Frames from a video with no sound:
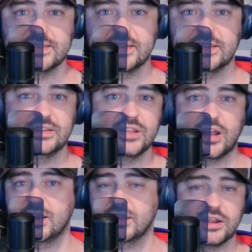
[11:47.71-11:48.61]
and
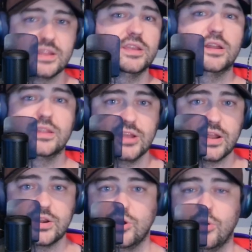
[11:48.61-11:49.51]
yada, yada, yada,
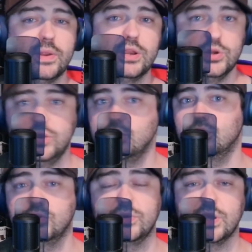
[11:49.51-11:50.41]
yada. Nobody knew
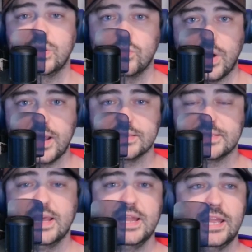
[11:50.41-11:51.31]
who he was.
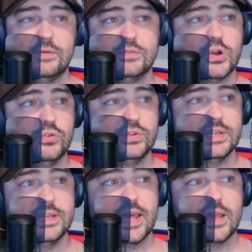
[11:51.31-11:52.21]
It was
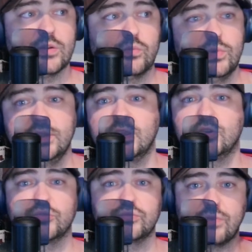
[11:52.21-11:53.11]
only, like, really
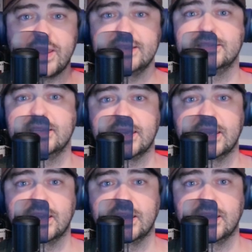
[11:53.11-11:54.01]
crazy,
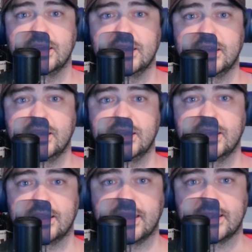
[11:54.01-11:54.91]

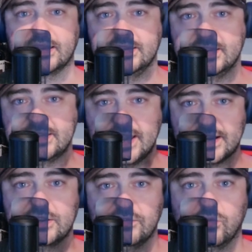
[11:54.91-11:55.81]
like,
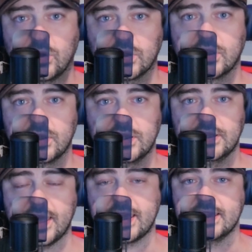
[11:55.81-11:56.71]
detective work.
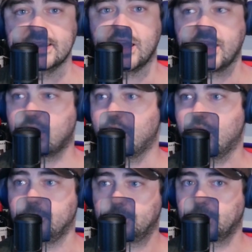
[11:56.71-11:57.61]
Like, in like
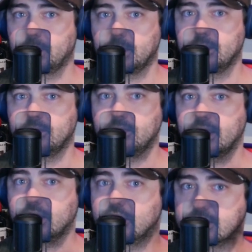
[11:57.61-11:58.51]

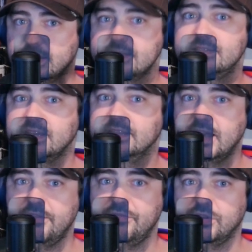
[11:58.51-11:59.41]
an autistic
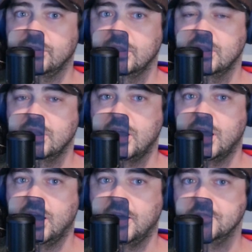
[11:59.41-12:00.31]
level
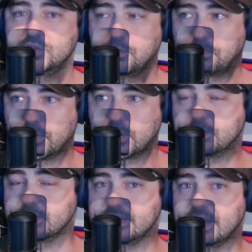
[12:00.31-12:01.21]
of superb
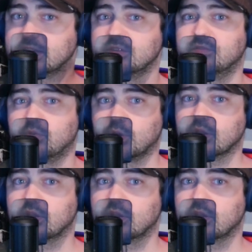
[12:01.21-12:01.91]
detective work